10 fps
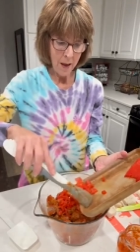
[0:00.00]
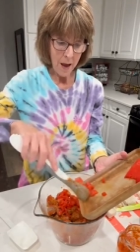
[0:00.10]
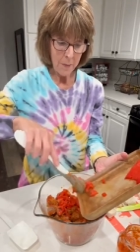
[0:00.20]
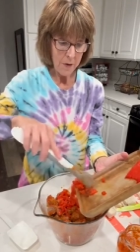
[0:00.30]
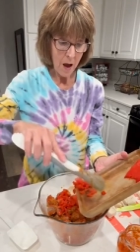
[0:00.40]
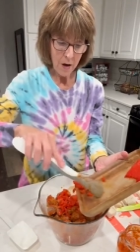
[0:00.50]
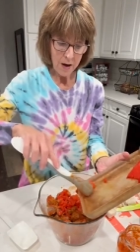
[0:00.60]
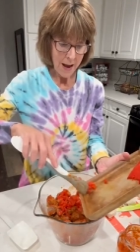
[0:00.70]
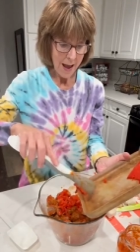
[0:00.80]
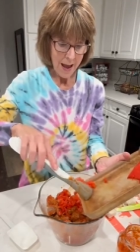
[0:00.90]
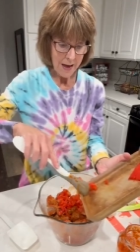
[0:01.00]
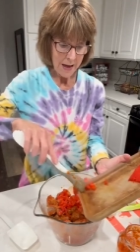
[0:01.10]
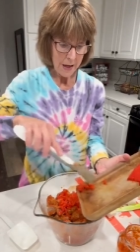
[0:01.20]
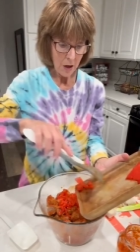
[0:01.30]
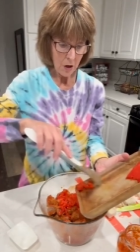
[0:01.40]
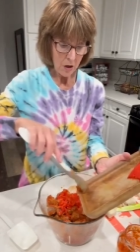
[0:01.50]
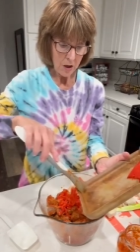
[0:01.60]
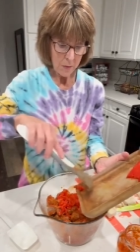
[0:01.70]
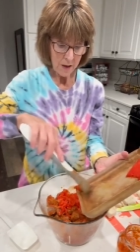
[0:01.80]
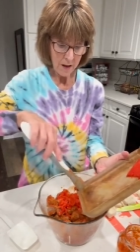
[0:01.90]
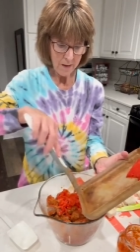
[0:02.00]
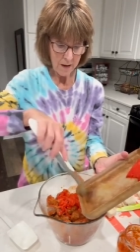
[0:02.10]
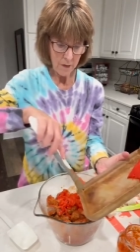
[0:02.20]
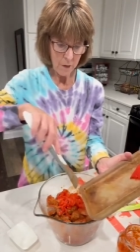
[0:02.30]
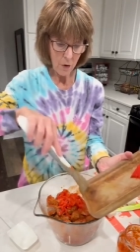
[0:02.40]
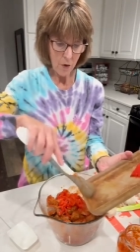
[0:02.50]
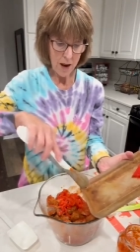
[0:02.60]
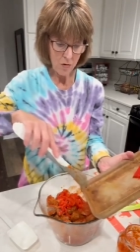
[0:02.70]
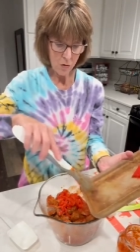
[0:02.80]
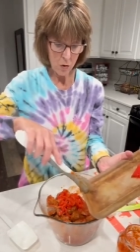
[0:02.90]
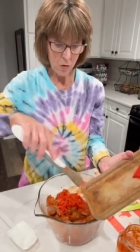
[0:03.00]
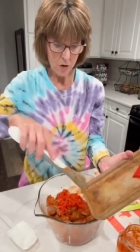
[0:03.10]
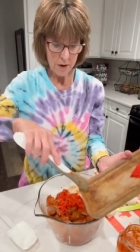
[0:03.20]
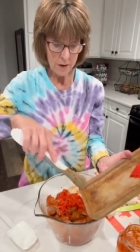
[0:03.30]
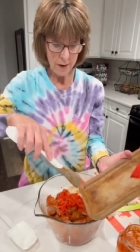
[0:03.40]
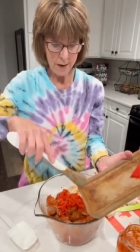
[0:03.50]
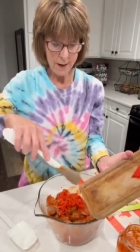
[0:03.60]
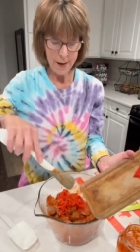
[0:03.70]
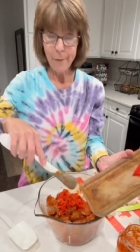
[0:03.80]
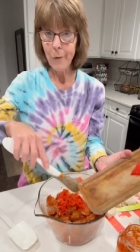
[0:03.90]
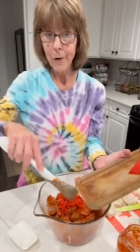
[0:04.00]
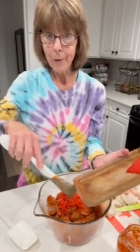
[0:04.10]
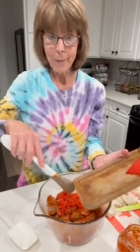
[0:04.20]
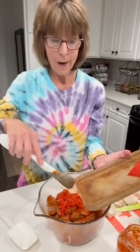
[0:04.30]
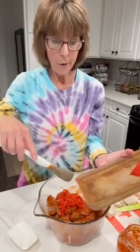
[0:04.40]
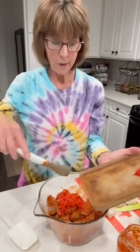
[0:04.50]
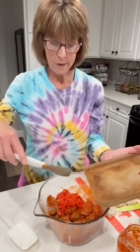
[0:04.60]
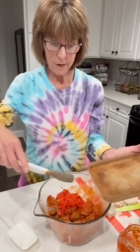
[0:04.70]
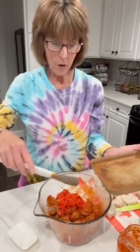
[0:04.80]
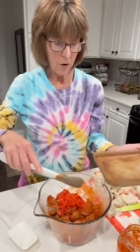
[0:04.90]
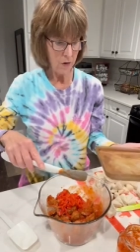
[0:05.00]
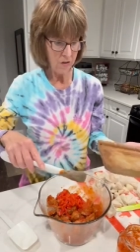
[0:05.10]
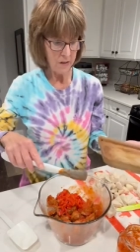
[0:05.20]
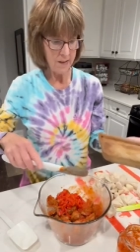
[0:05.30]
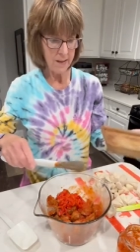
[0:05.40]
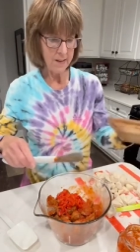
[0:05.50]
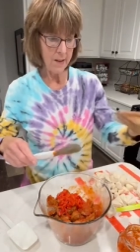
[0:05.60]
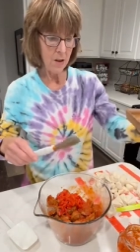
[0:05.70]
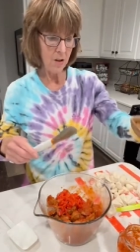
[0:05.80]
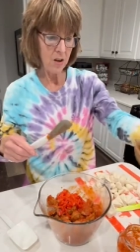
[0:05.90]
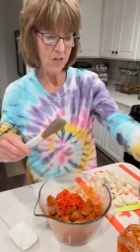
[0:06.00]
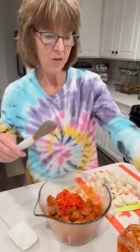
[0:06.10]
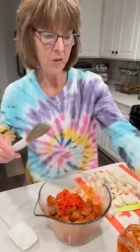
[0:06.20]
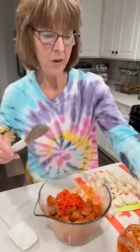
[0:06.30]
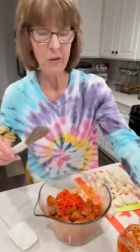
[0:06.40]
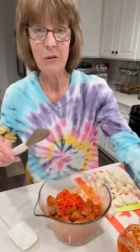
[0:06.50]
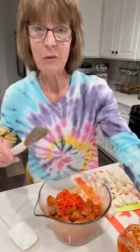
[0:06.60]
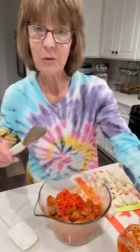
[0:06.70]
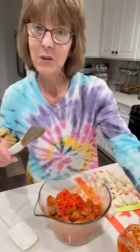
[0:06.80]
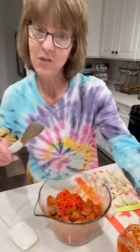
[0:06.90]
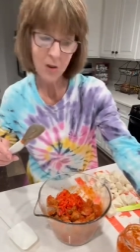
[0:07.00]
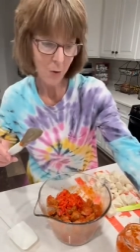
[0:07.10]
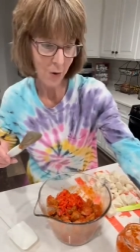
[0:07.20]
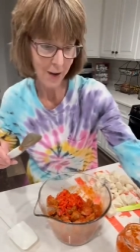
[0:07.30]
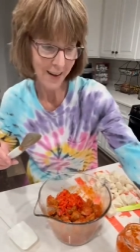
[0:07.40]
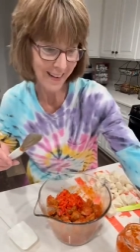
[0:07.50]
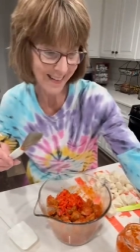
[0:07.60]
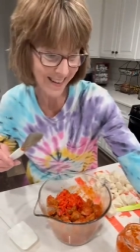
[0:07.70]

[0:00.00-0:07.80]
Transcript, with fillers: I'm not going to add any onion because if the grandchildren and one of my oldest daughter, if she sees the onion, she'll go, ew, and she won't eat it.